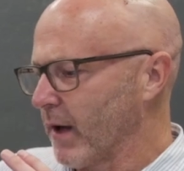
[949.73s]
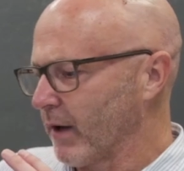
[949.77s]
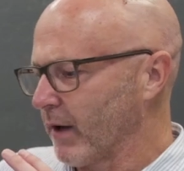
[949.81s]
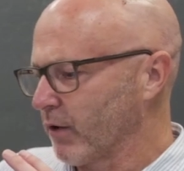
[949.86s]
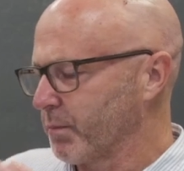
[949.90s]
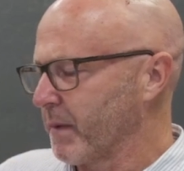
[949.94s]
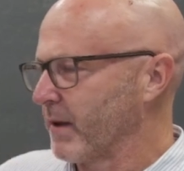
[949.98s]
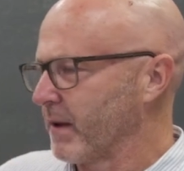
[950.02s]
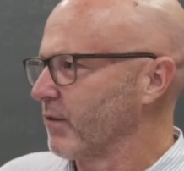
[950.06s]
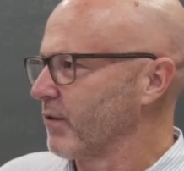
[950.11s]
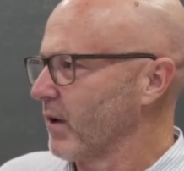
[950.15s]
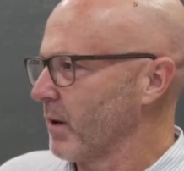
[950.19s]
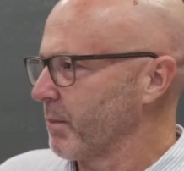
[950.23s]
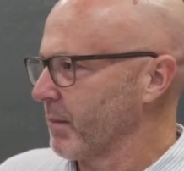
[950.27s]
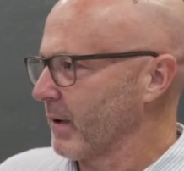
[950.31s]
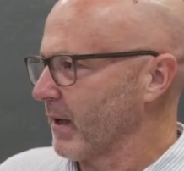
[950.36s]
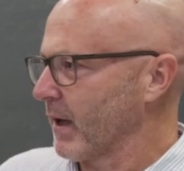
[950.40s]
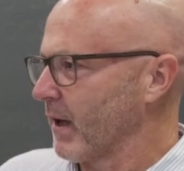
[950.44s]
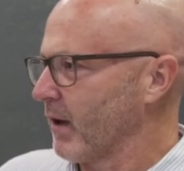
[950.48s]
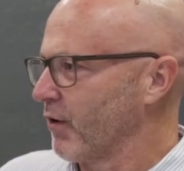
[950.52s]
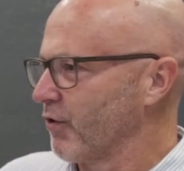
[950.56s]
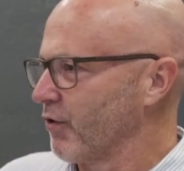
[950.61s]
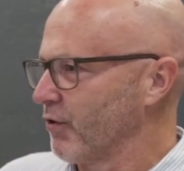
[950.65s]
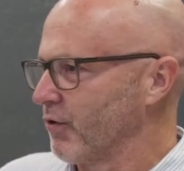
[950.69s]
expense
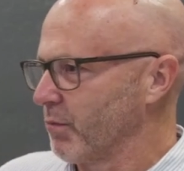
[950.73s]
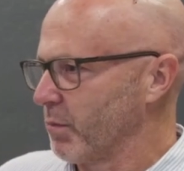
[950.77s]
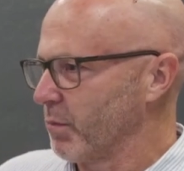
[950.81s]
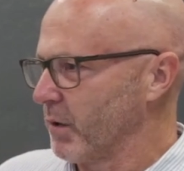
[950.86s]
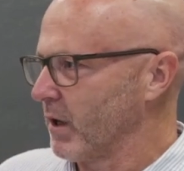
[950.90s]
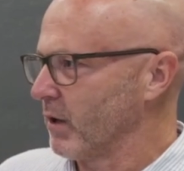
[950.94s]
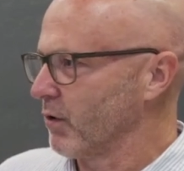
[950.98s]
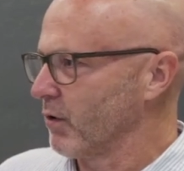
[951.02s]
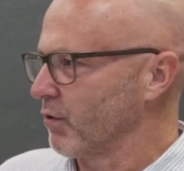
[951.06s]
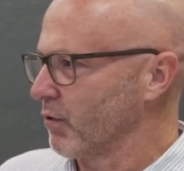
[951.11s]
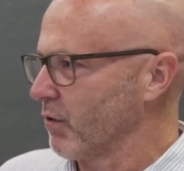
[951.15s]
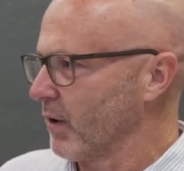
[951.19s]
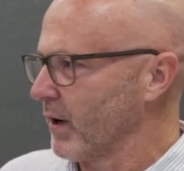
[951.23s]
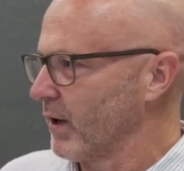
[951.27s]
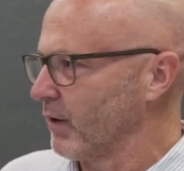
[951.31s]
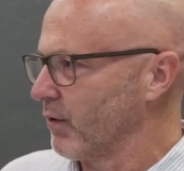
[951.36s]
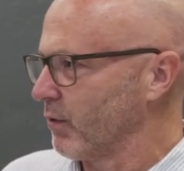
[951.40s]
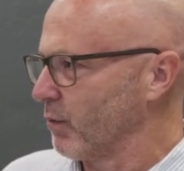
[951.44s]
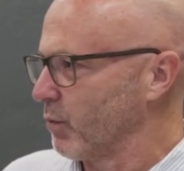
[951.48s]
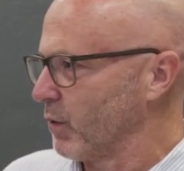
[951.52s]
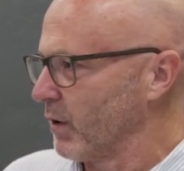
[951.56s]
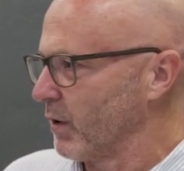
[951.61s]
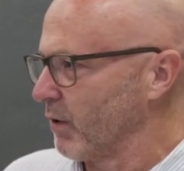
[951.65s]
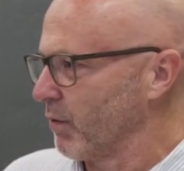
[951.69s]
application to be
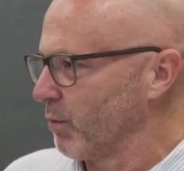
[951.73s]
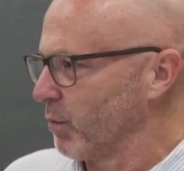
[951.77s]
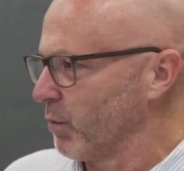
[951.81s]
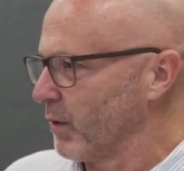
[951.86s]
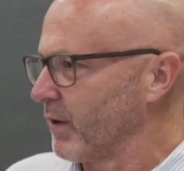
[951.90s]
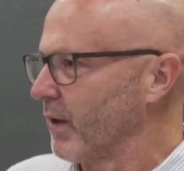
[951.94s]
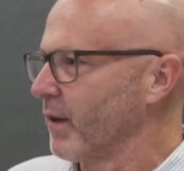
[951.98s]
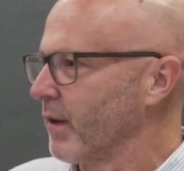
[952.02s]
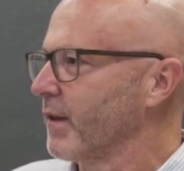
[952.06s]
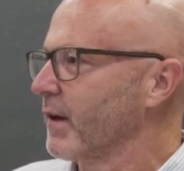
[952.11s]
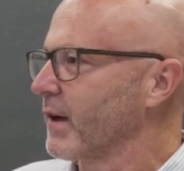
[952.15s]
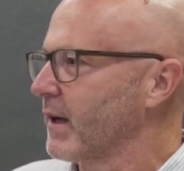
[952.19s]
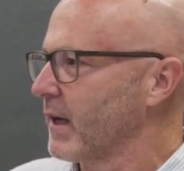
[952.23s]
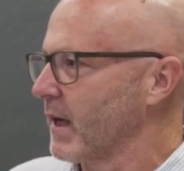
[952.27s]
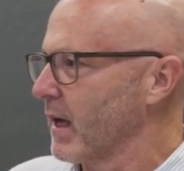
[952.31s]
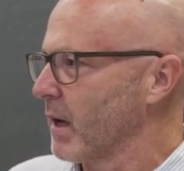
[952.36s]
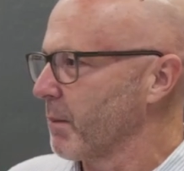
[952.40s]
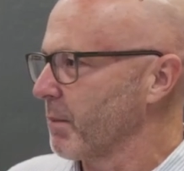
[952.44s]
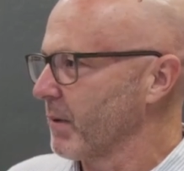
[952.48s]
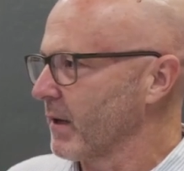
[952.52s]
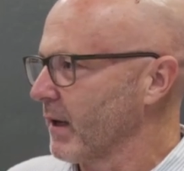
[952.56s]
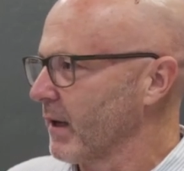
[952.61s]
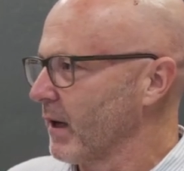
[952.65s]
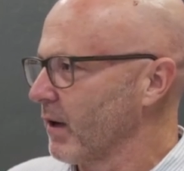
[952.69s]
integrated with other key
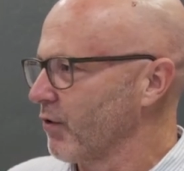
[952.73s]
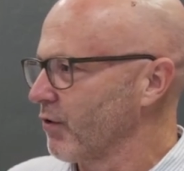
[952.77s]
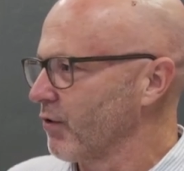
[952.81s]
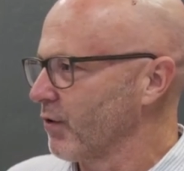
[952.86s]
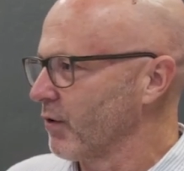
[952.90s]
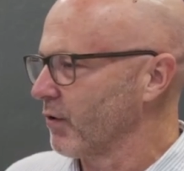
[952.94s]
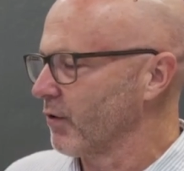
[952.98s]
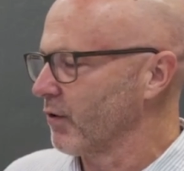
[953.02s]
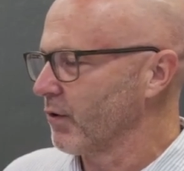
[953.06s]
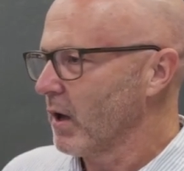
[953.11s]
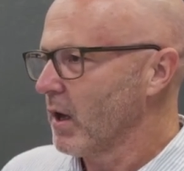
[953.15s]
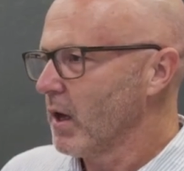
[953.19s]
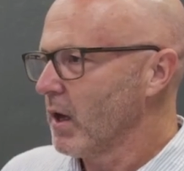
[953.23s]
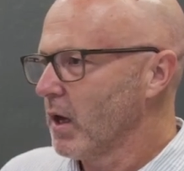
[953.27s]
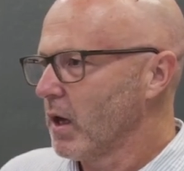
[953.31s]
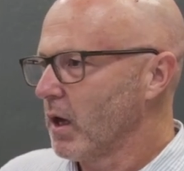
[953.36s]
applications.